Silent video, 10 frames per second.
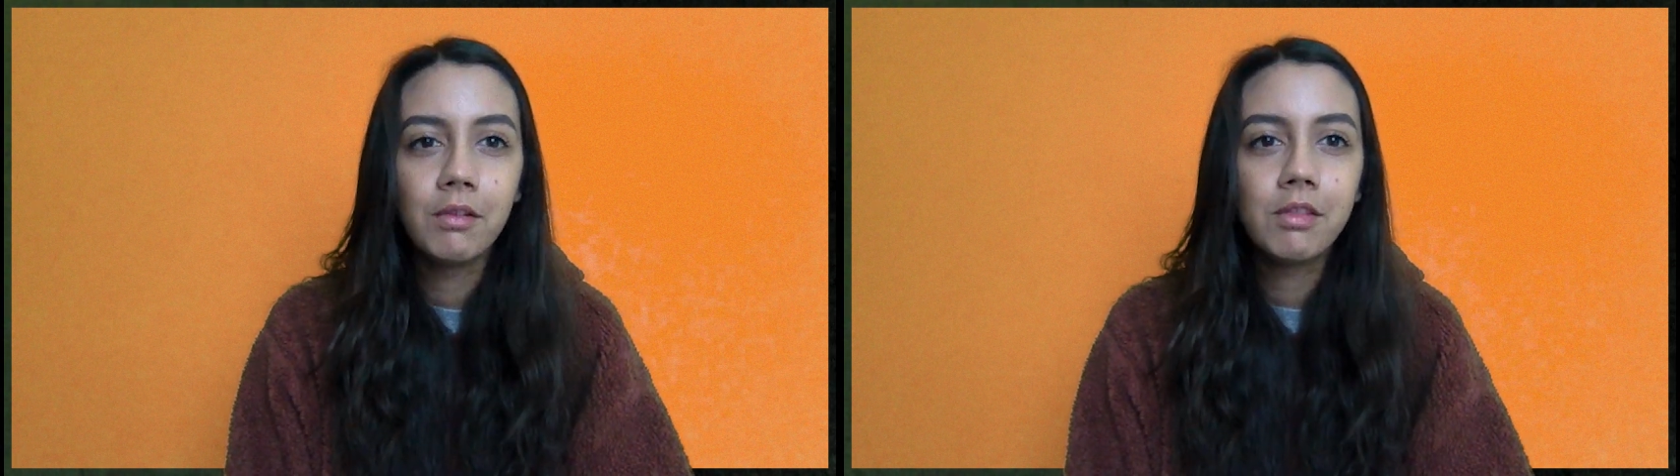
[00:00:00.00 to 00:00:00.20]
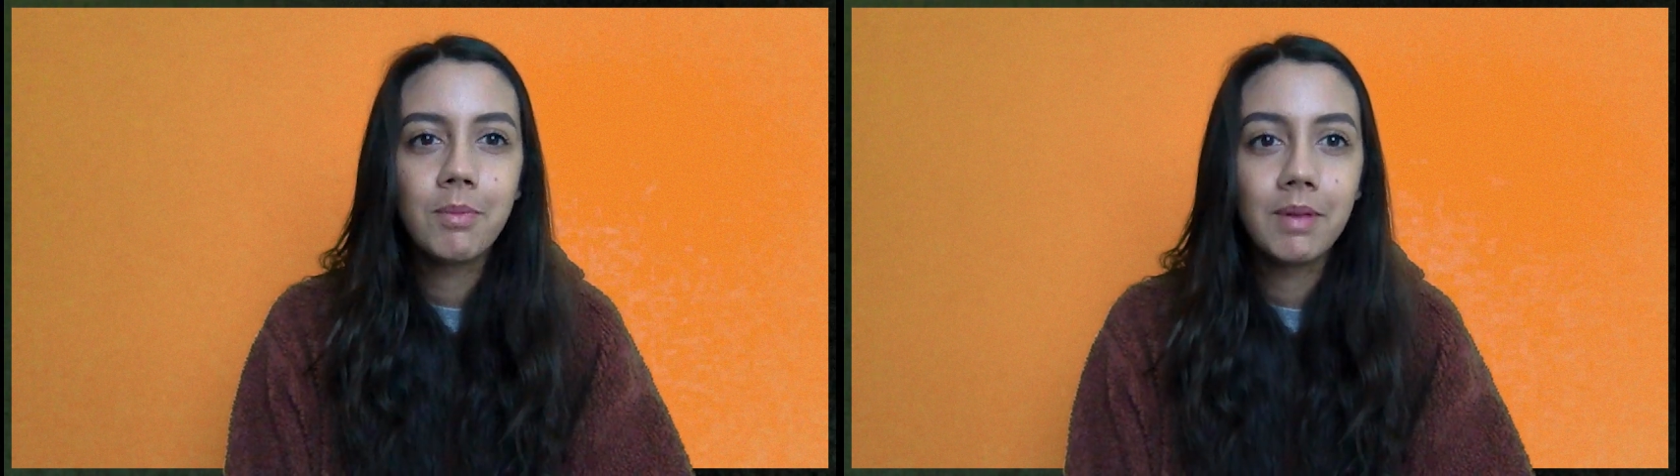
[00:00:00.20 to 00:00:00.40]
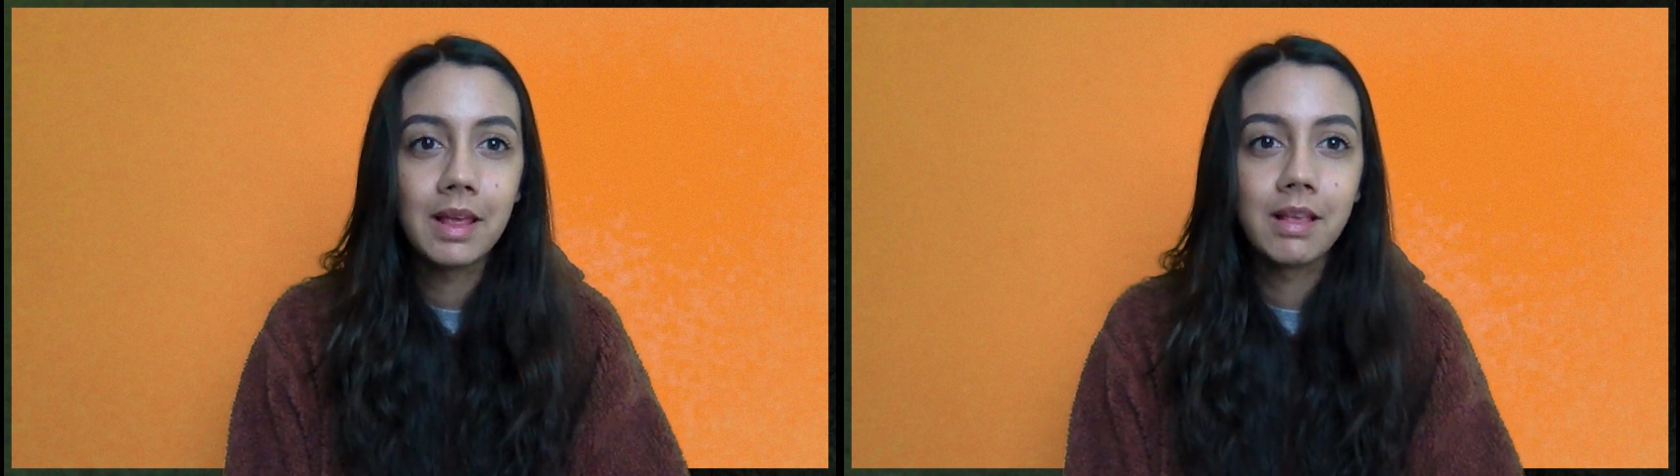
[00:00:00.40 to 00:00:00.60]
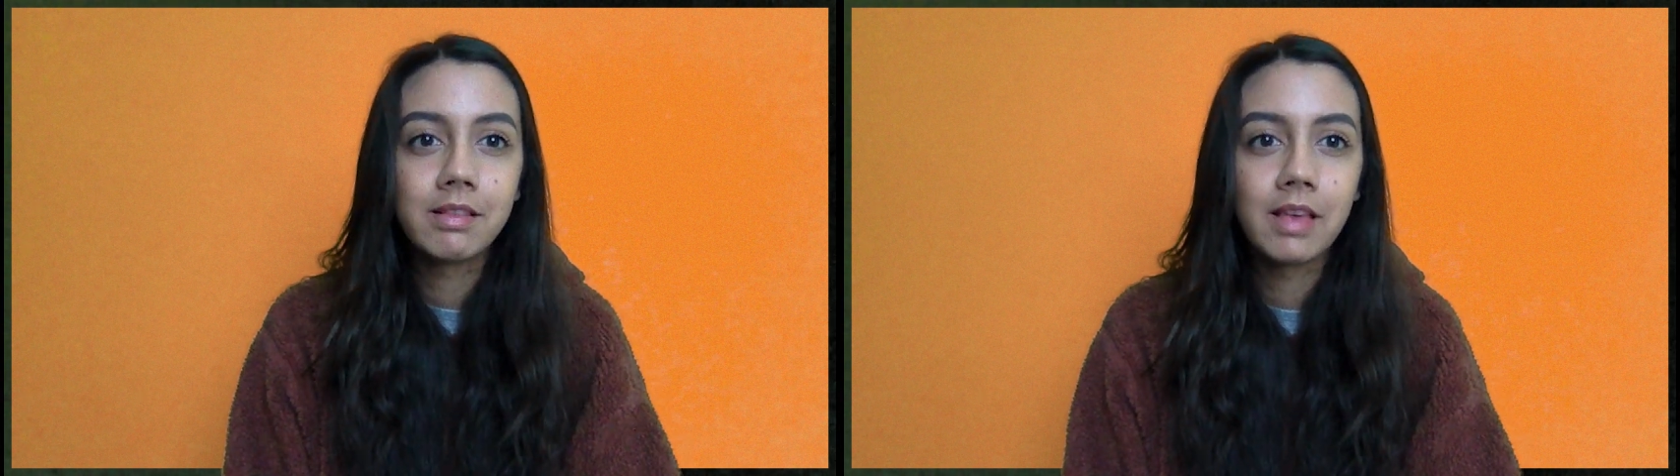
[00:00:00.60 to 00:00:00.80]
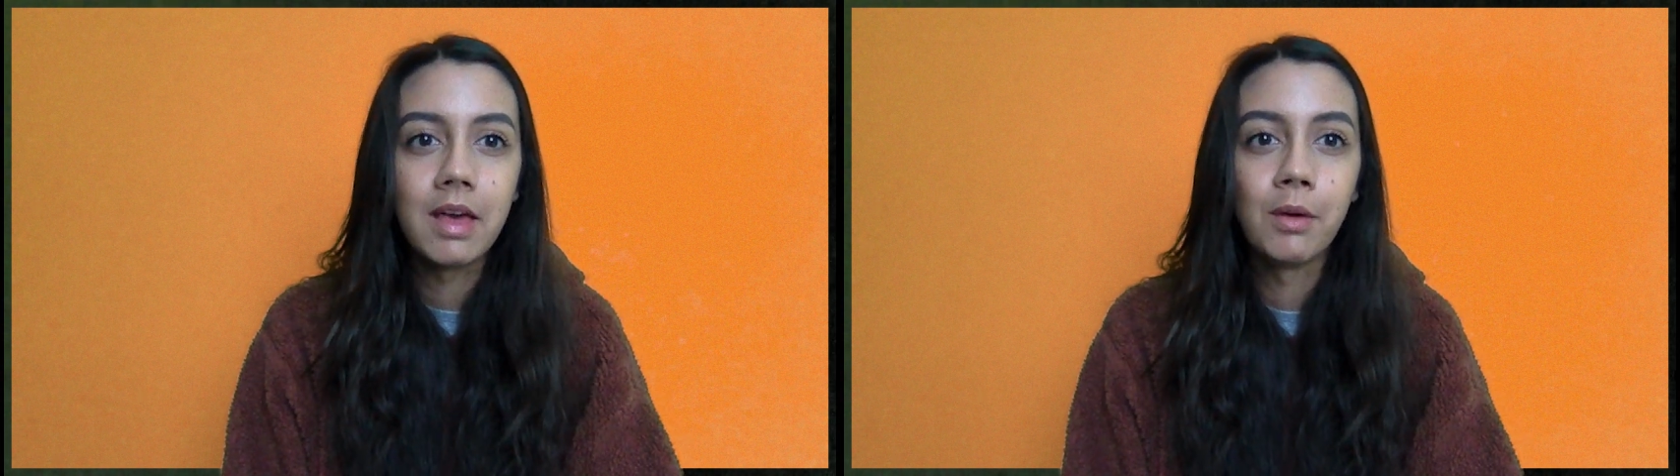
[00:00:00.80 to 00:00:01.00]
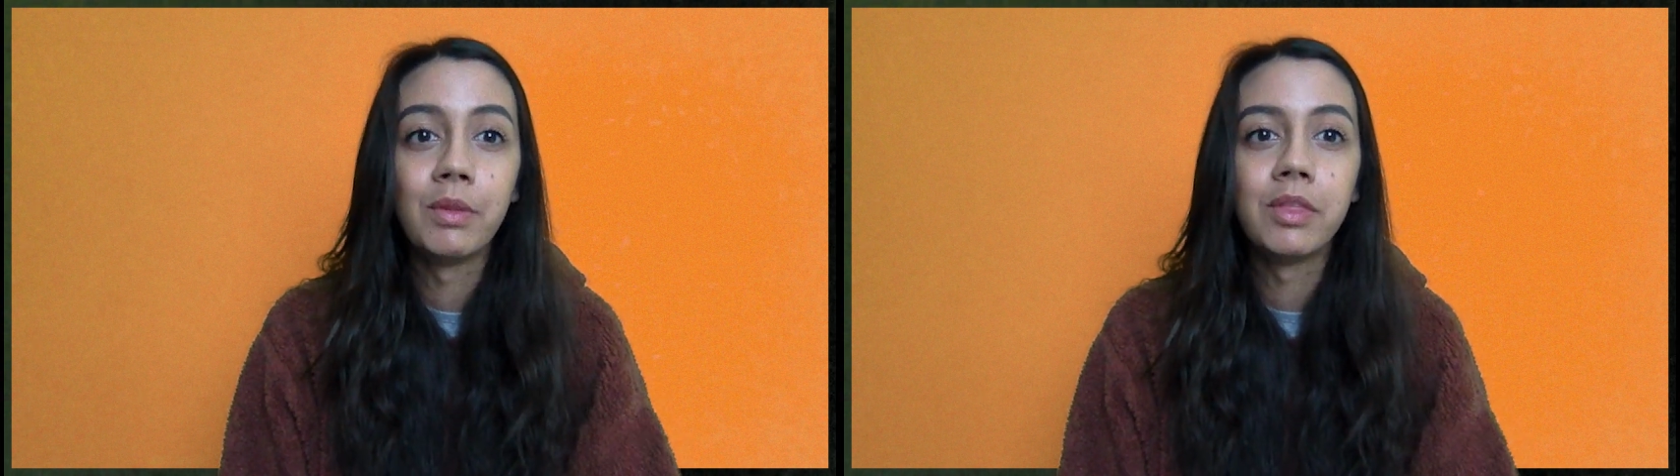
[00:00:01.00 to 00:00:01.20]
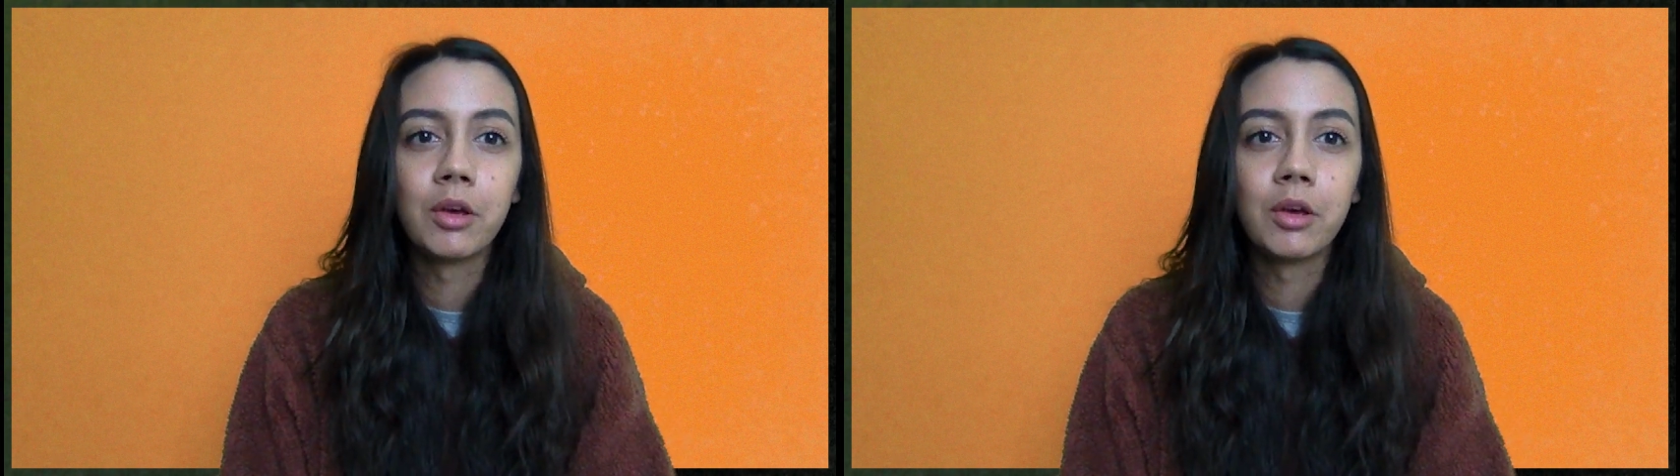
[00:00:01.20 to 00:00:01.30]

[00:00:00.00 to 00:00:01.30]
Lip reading: to play a scale with the